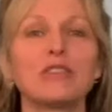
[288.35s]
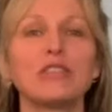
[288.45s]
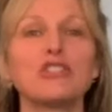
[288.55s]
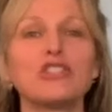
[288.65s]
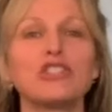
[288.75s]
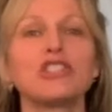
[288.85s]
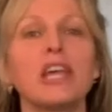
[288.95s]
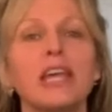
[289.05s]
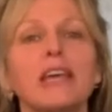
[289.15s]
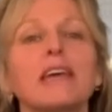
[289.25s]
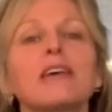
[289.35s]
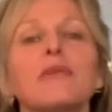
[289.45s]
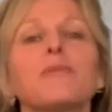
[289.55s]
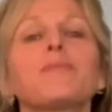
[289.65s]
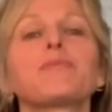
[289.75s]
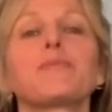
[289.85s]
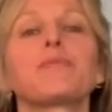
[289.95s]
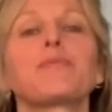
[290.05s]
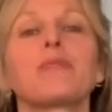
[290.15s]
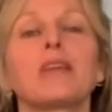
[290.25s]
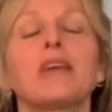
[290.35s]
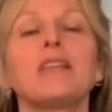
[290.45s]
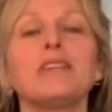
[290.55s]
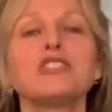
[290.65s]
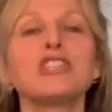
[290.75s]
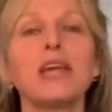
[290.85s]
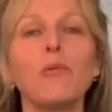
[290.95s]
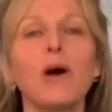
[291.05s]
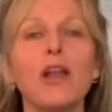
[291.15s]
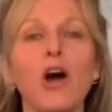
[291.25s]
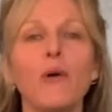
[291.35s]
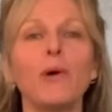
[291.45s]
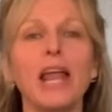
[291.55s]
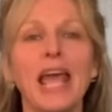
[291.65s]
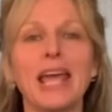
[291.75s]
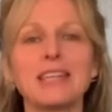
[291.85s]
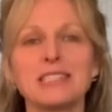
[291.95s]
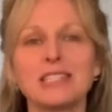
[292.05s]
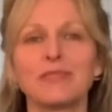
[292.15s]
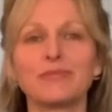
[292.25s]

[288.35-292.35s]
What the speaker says: let's just shake. Let's shake one hand.